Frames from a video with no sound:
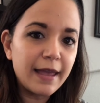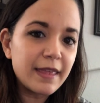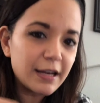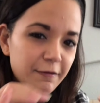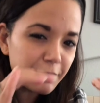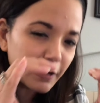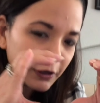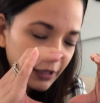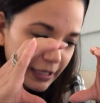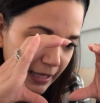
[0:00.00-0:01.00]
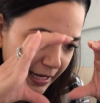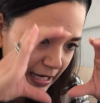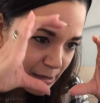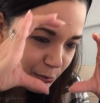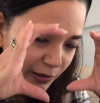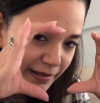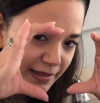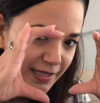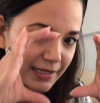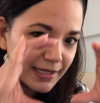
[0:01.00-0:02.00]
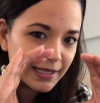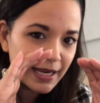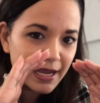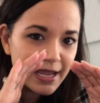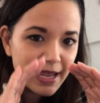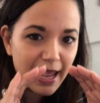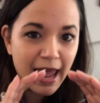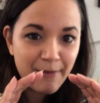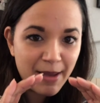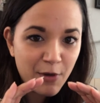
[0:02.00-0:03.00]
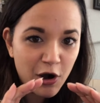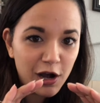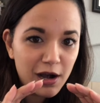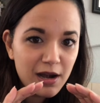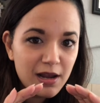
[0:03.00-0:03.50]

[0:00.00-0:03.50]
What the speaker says: And then in the parentheses, it's like MMR.